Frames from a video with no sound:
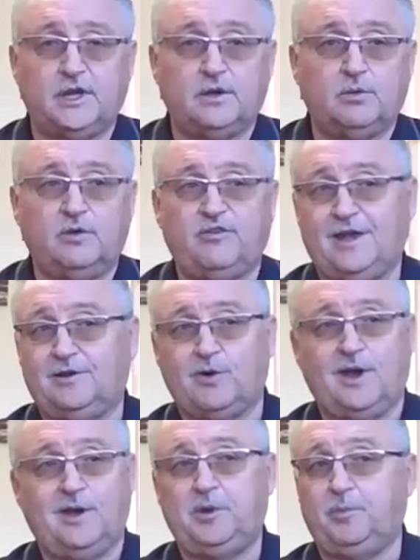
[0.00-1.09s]
it. And we've had
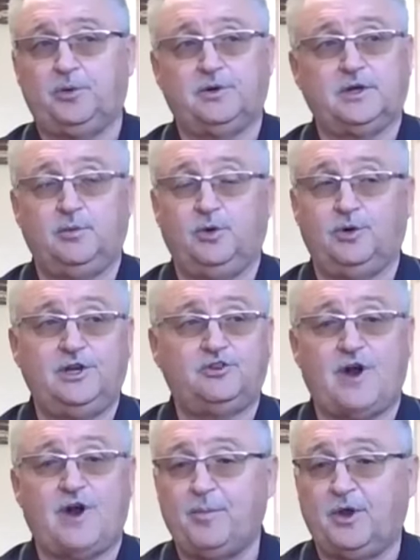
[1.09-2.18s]
great people in the community
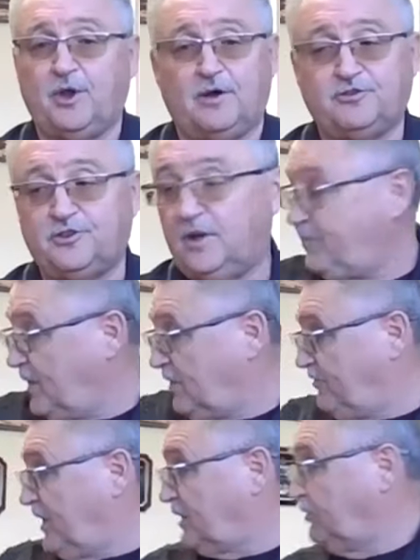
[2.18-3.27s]
dropping off stuff. Matter of
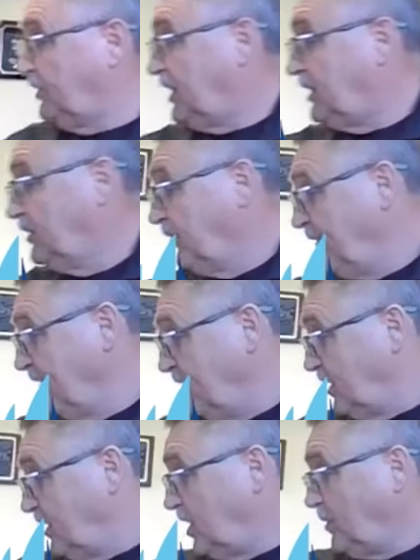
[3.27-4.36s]
fact, we had
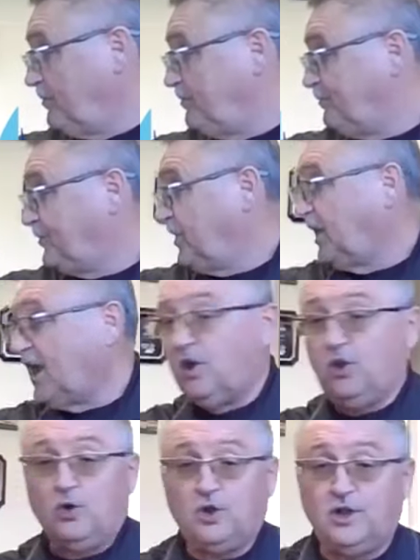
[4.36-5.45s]
a gal
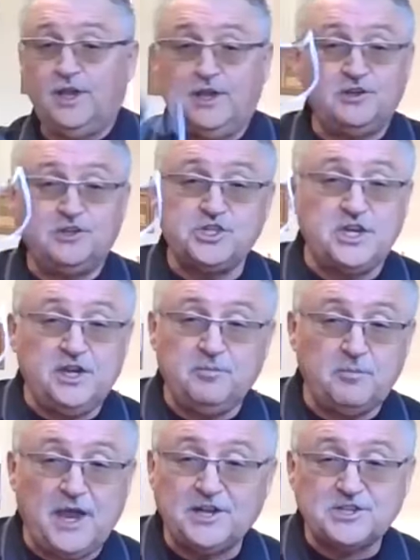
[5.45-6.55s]
locally, she
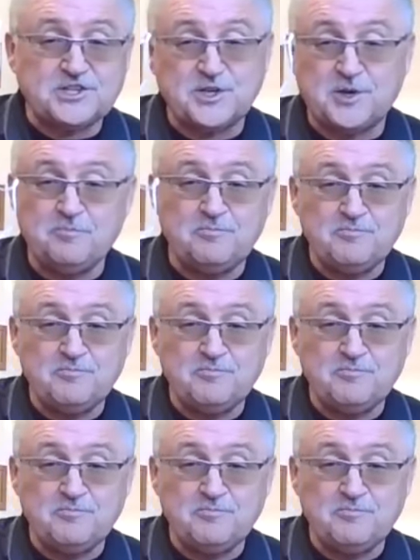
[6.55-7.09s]
made us some